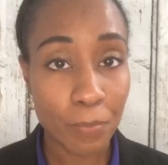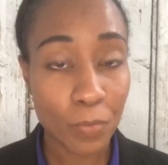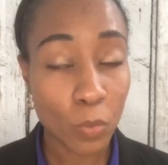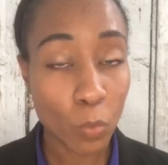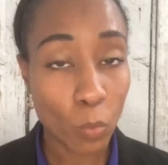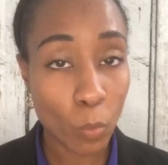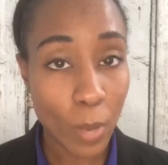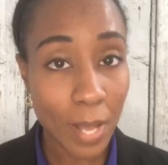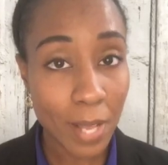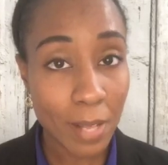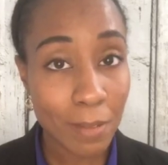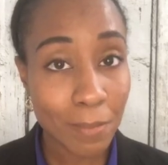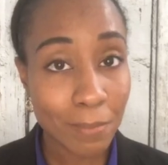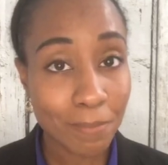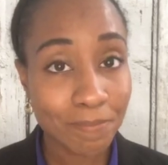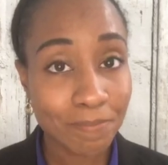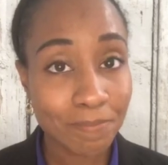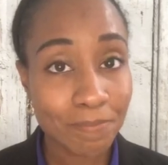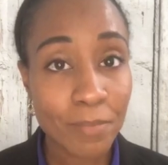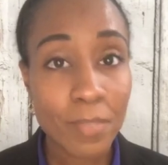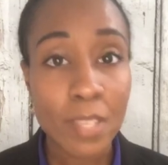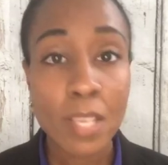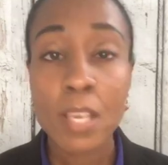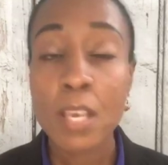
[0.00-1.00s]
Well,
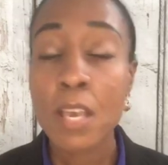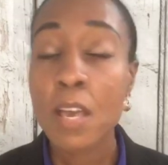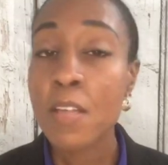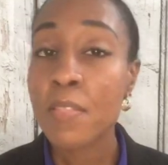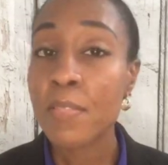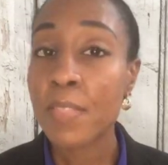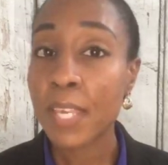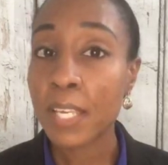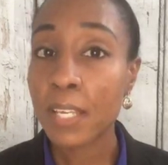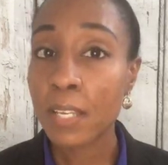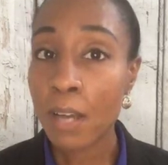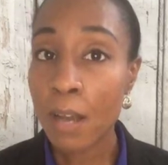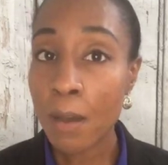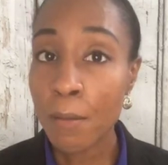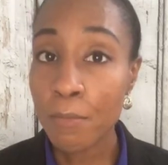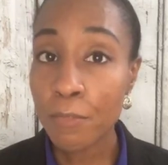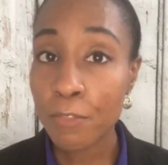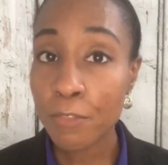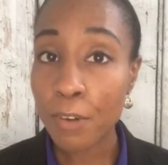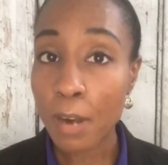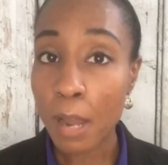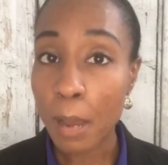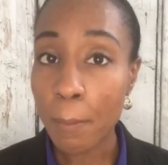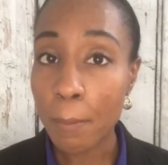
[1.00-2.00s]
they come
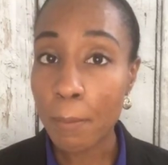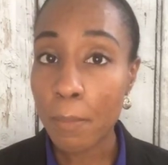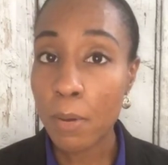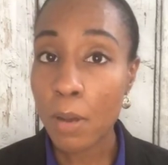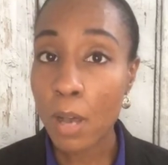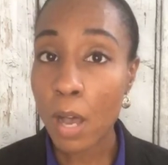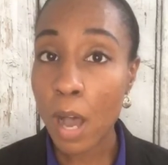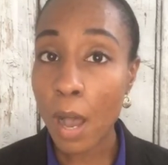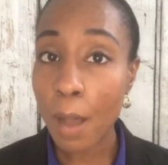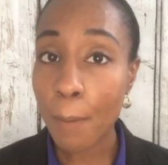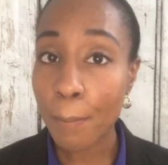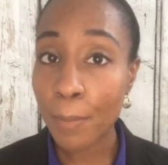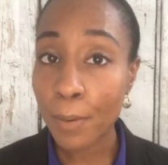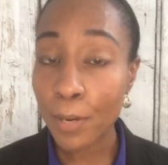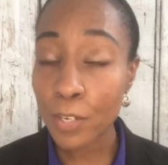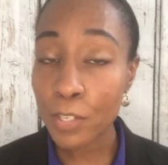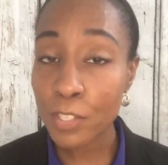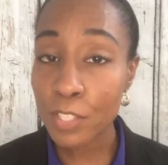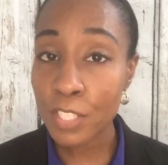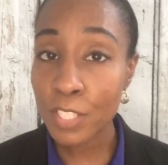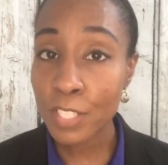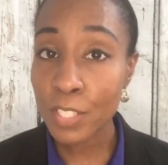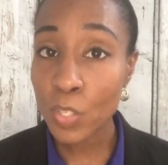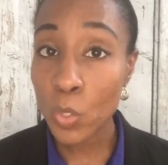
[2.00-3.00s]
from a
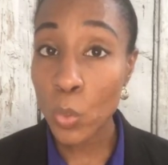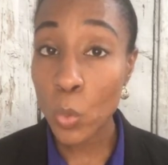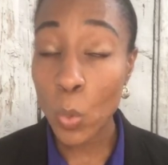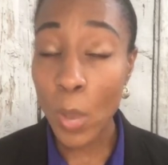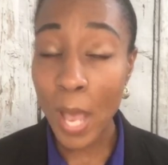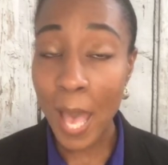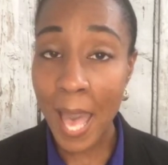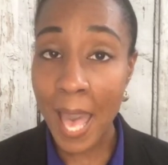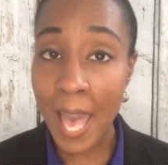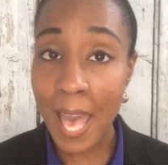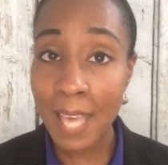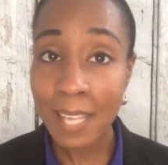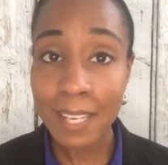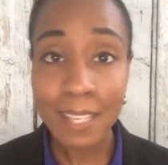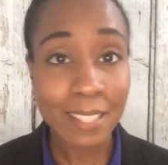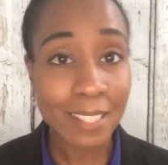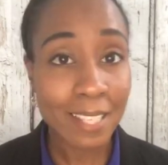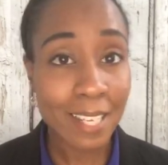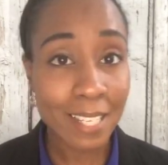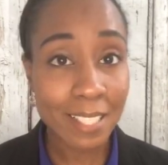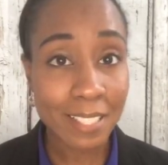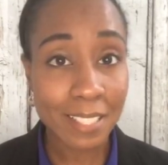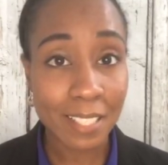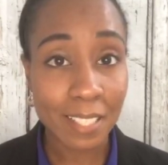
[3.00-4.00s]
person who had an
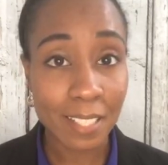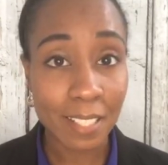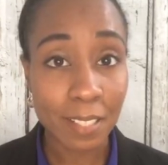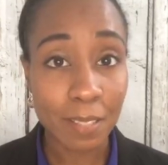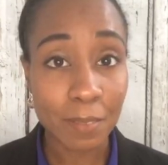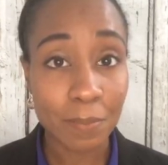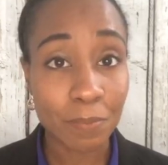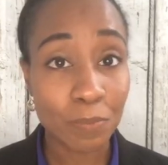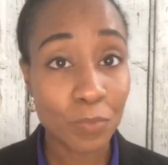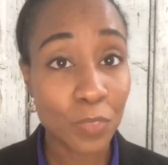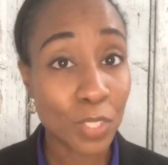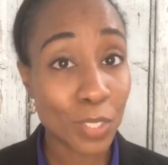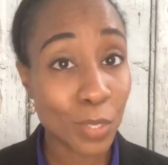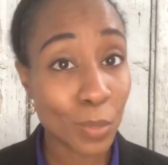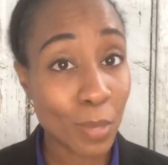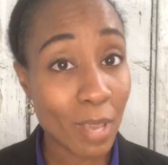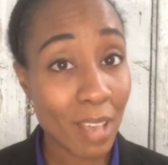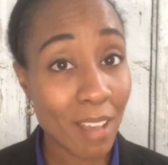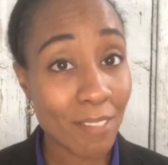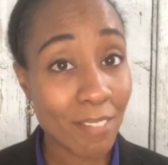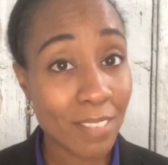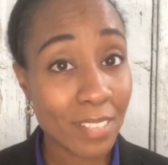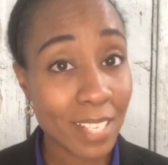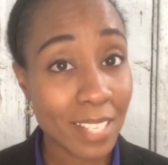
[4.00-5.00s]
idea. Do you
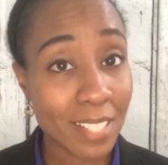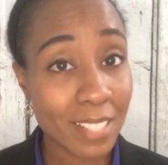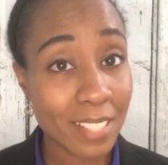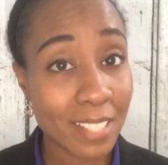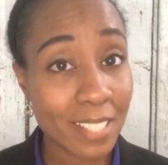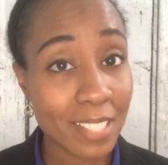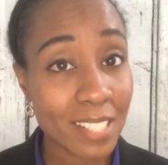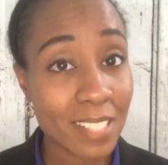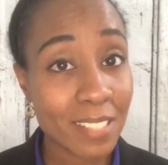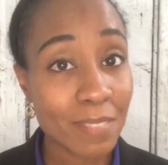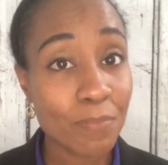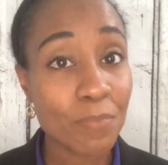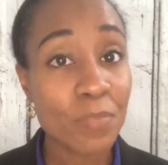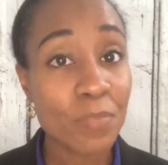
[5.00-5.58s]
have an idea?